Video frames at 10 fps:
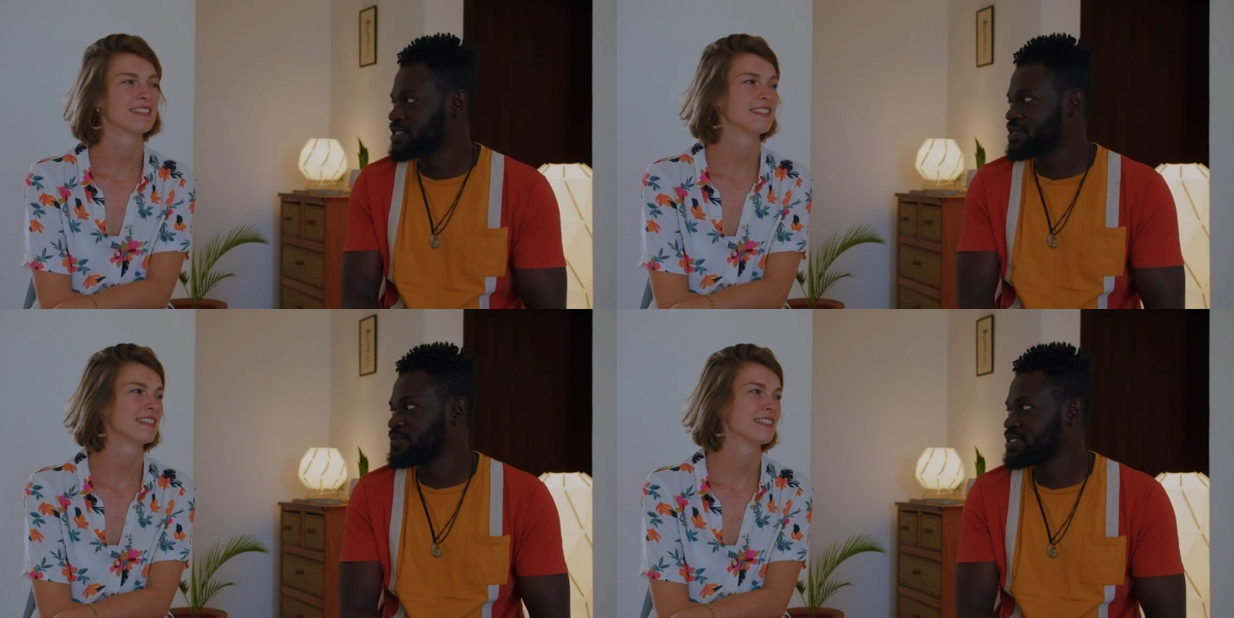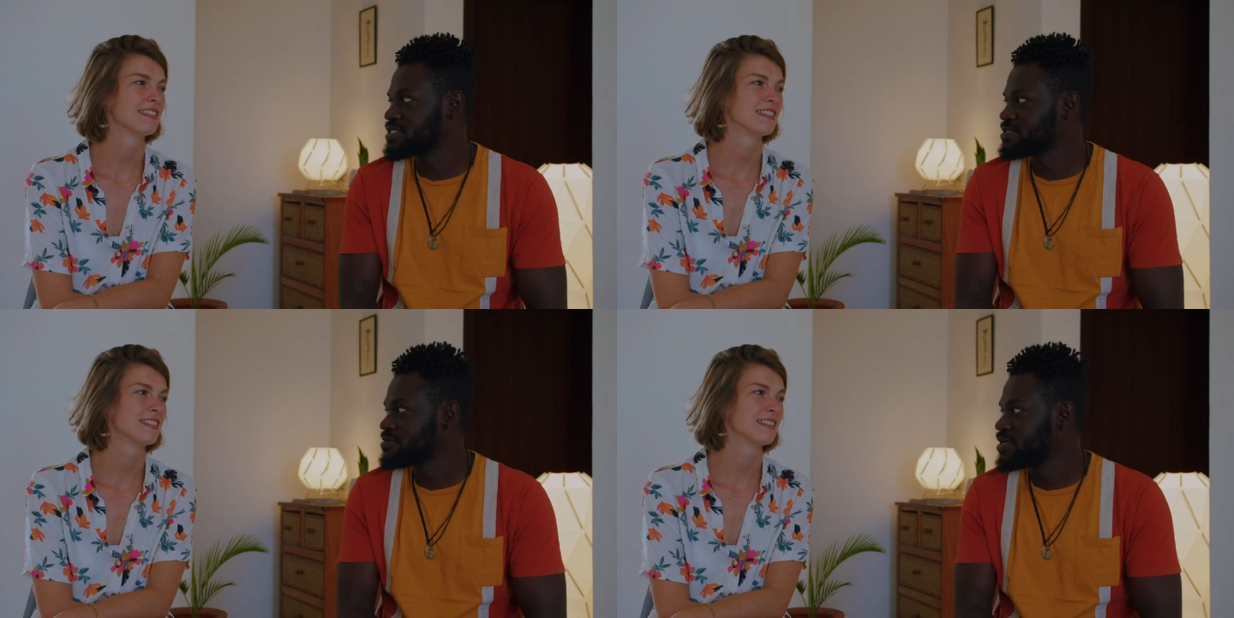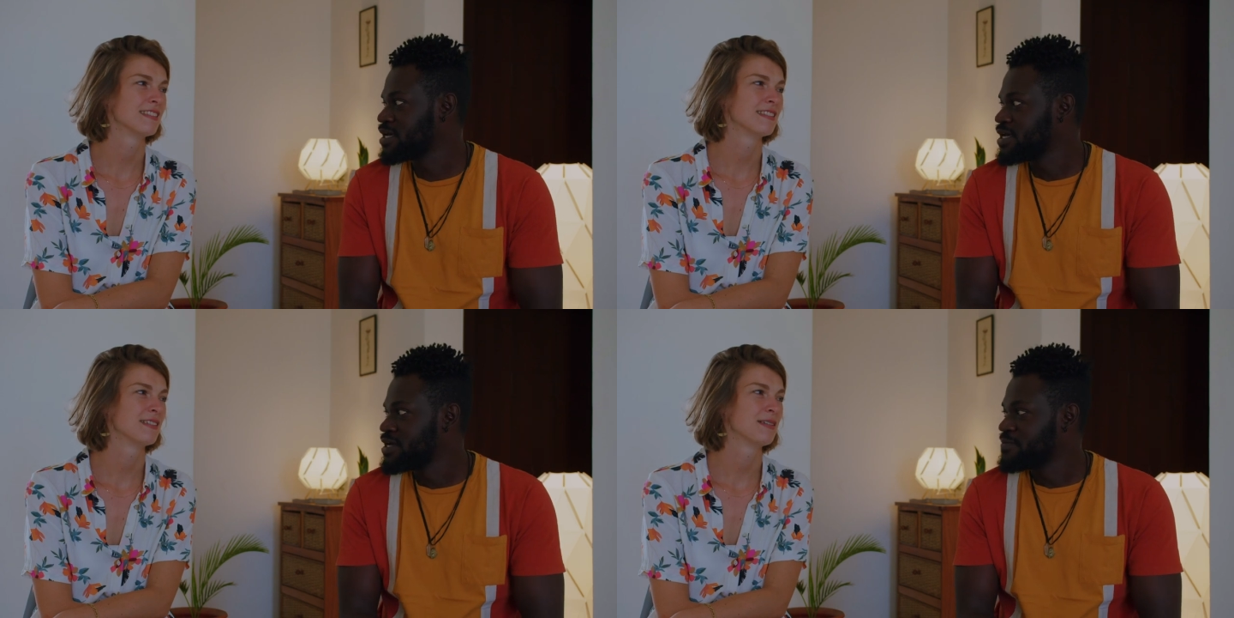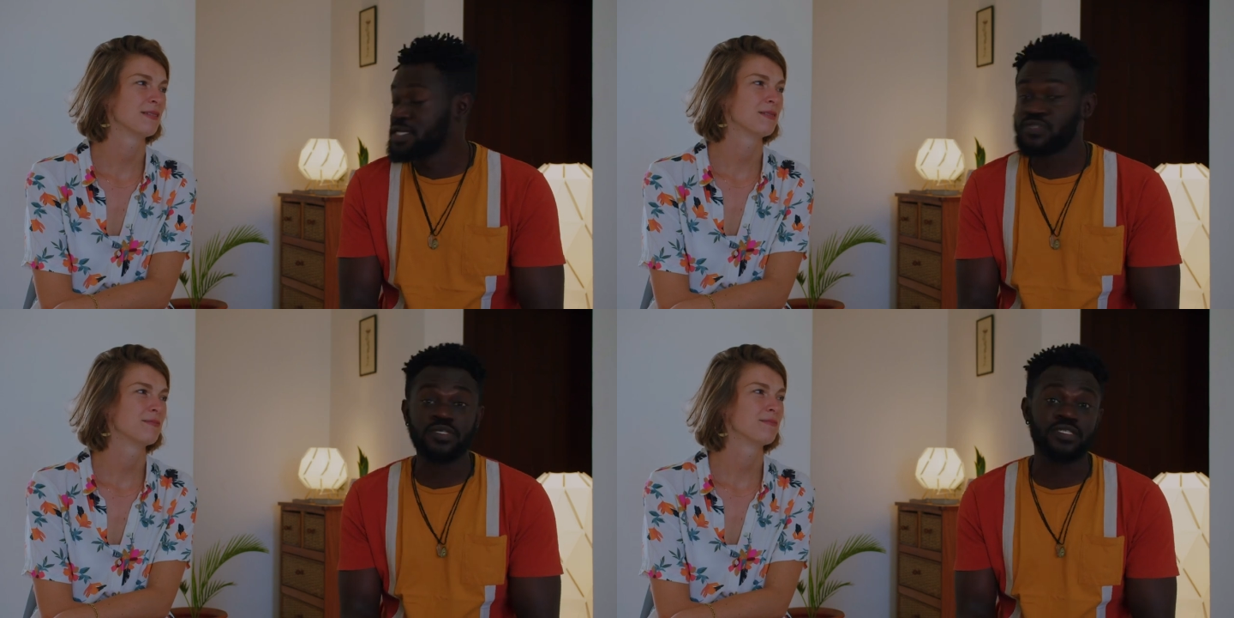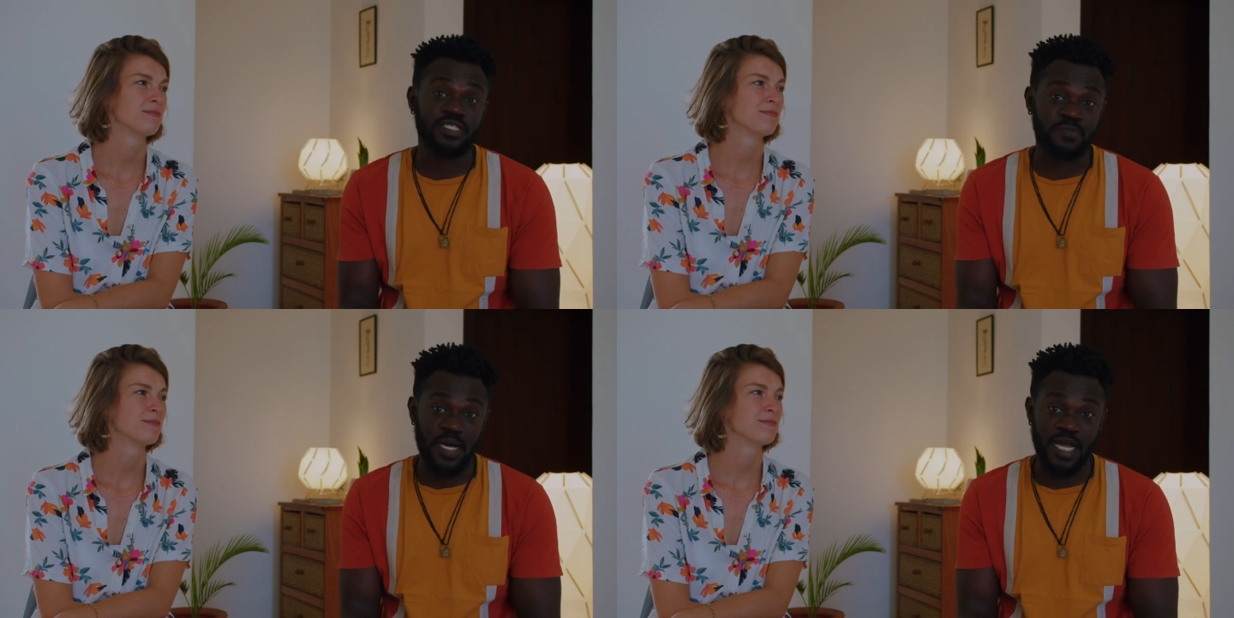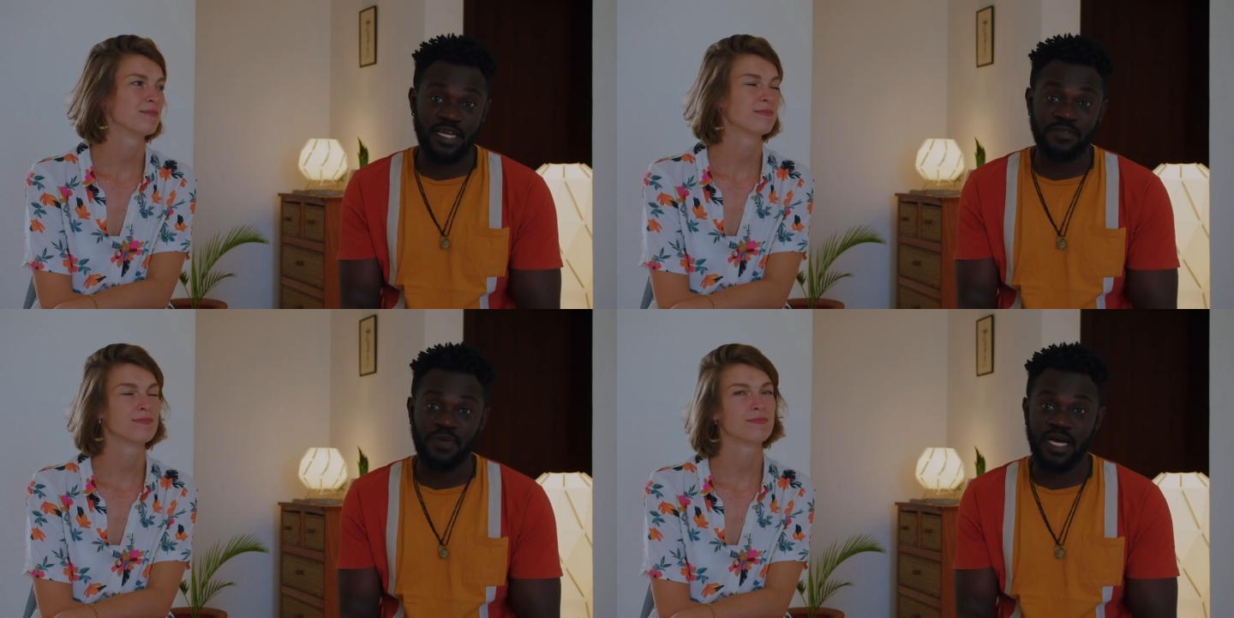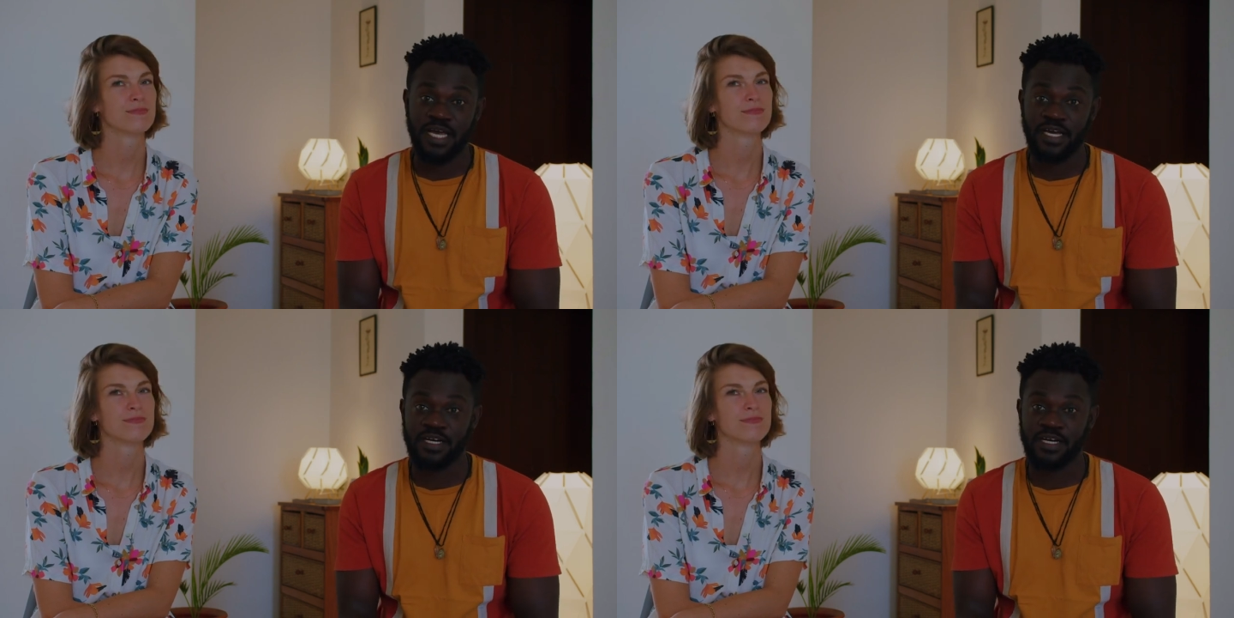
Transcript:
Speaker 1: out in a bit. But this was inspired by.